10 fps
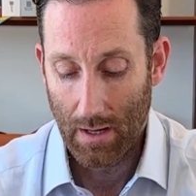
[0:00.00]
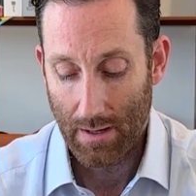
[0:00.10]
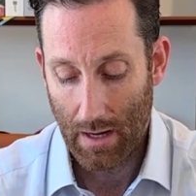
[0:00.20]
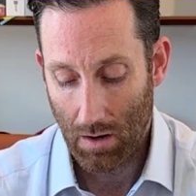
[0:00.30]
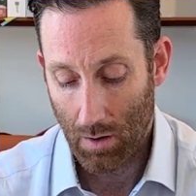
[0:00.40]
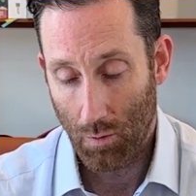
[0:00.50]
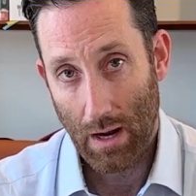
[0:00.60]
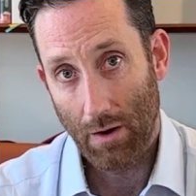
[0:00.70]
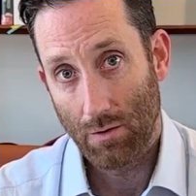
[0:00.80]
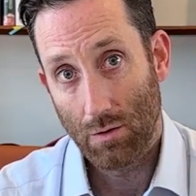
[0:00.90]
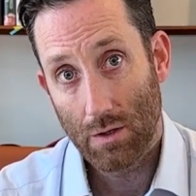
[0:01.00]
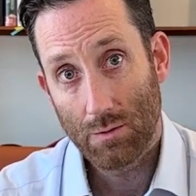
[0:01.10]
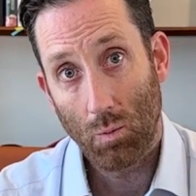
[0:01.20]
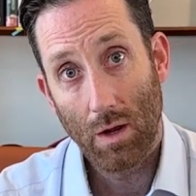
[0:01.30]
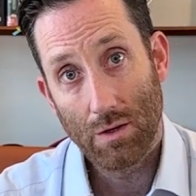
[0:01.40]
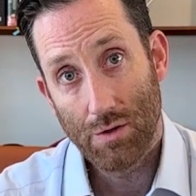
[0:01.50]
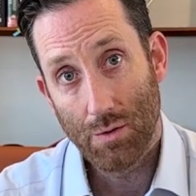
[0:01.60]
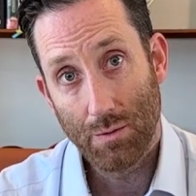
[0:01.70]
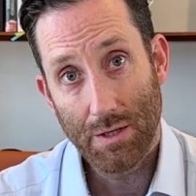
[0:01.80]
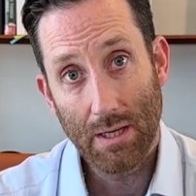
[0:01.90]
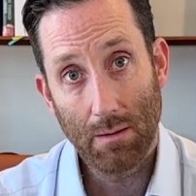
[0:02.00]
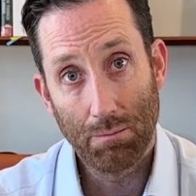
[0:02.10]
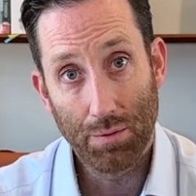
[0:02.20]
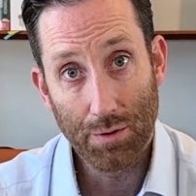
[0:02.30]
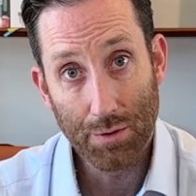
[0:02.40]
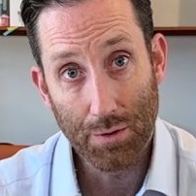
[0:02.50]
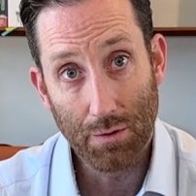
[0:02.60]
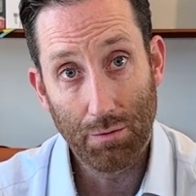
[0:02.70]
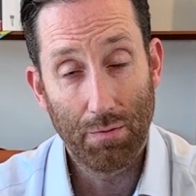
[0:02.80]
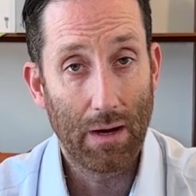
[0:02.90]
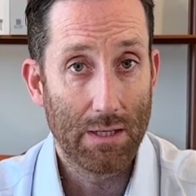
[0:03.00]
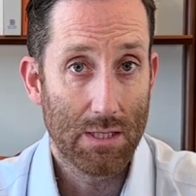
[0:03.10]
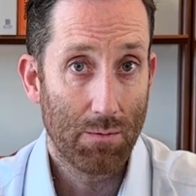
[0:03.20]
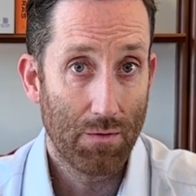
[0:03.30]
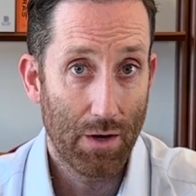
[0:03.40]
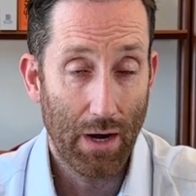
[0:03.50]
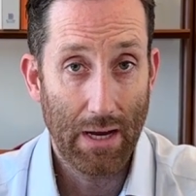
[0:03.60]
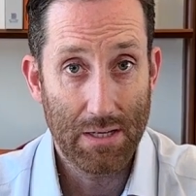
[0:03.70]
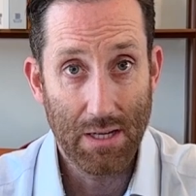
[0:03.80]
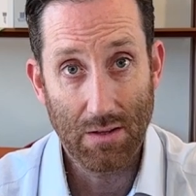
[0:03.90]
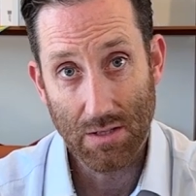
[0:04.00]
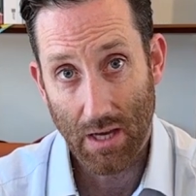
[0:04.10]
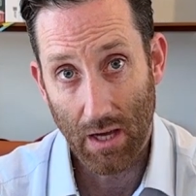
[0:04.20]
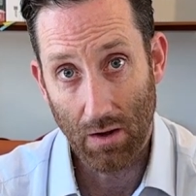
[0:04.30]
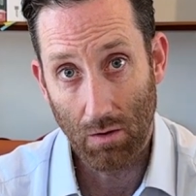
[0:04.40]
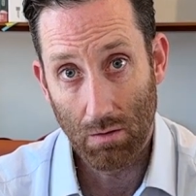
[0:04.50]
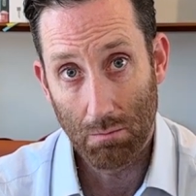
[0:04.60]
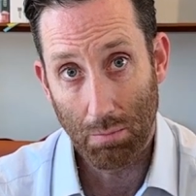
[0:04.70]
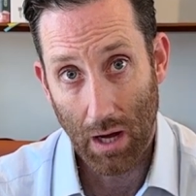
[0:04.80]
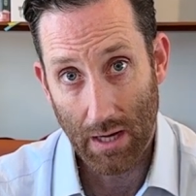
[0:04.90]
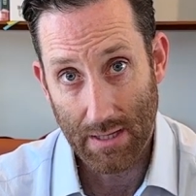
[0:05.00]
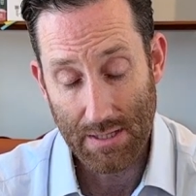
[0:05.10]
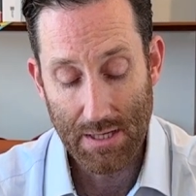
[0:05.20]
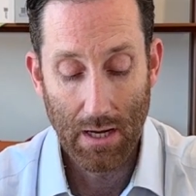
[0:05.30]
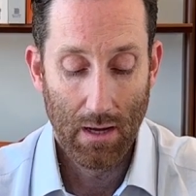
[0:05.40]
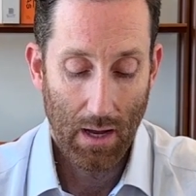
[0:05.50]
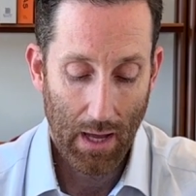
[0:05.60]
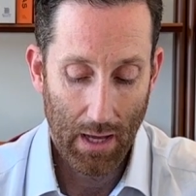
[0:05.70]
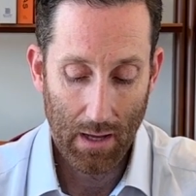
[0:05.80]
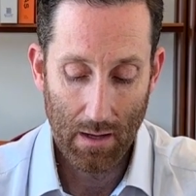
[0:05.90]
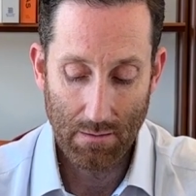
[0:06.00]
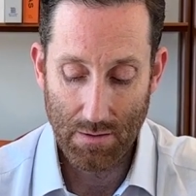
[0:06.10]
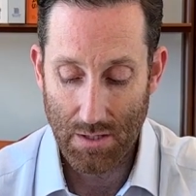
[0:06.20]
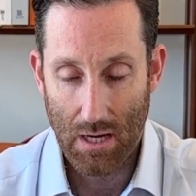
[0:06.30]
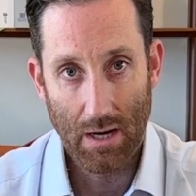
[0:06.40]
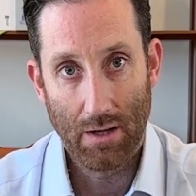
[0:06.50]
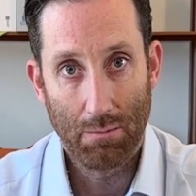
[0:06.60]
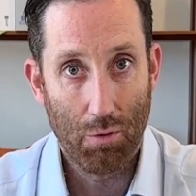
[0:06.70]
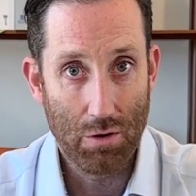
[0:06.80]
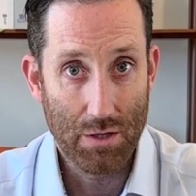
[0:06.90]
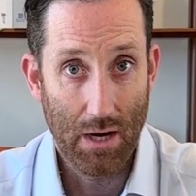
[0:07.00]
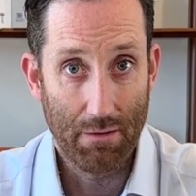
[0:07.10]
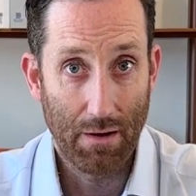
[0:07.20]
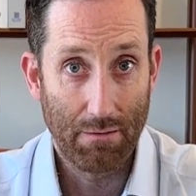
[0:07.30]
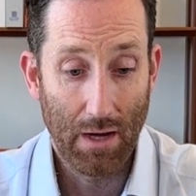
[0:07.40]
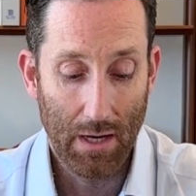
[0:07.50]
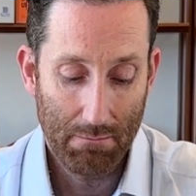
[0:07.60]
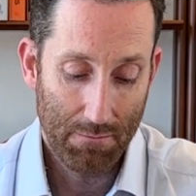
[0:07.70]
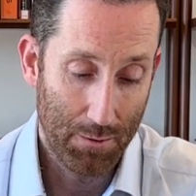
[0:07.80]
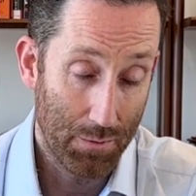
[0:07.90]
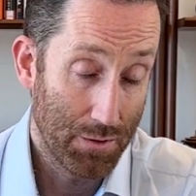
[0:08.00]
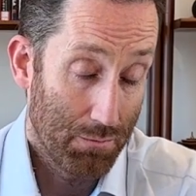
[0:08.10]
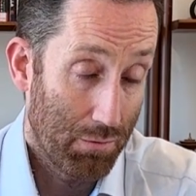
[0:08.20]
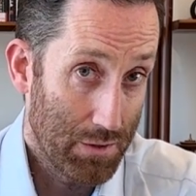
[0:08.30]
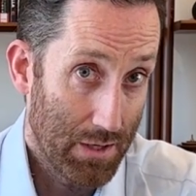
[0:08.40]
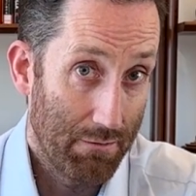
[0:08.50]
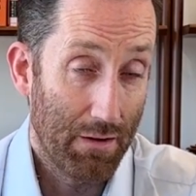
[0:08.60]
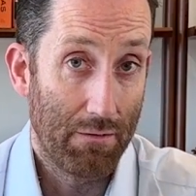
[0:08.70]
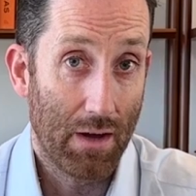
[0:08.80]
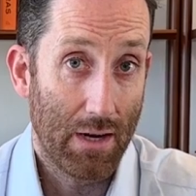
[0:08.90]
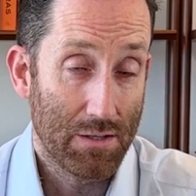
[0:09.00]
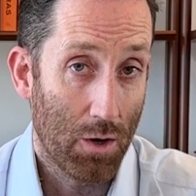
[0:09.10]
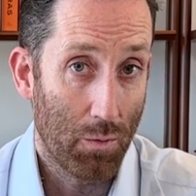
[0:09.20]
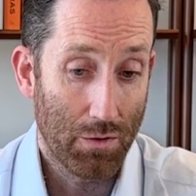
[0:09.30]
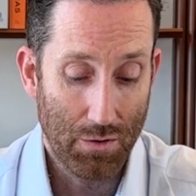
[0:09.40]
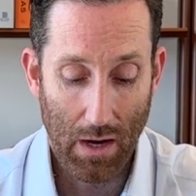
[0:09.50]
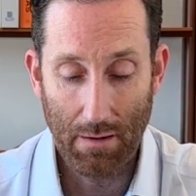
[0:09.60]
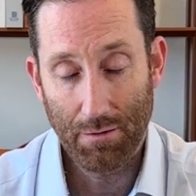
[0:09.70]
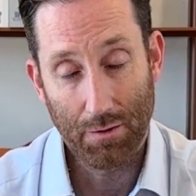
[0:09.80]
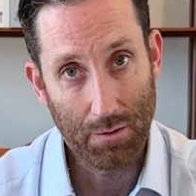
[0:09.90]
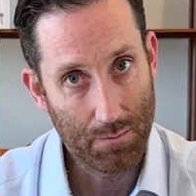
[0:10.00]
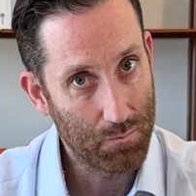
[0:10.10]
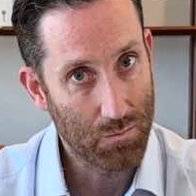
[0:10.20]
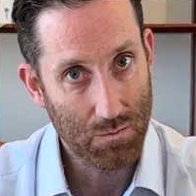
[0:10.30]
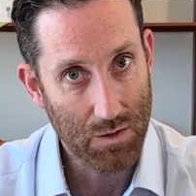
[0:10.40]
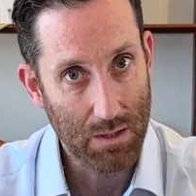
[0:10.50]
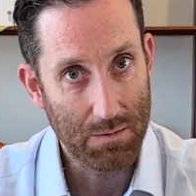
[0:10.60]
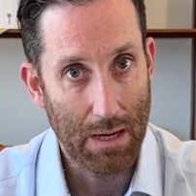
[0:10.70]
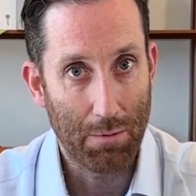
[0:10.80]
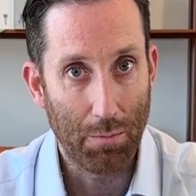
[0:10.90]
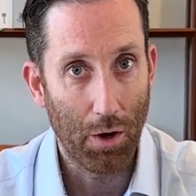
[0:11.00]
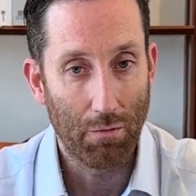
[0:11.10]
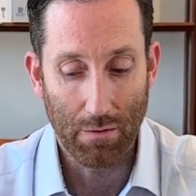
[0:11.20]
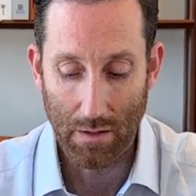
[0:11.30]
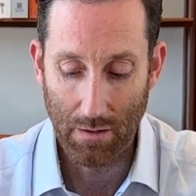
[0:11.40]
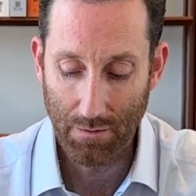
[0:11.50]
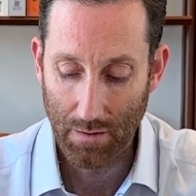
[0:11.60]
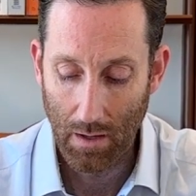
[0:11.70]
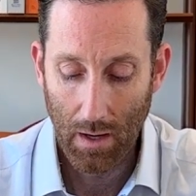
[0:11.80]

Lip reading: Now, I went out and went to Team Blue Groove, found some of their 18th scale bodies, and decided on the Porsche 959. The original Porsche 959 is all-wheel drive, so it seems apropos for this.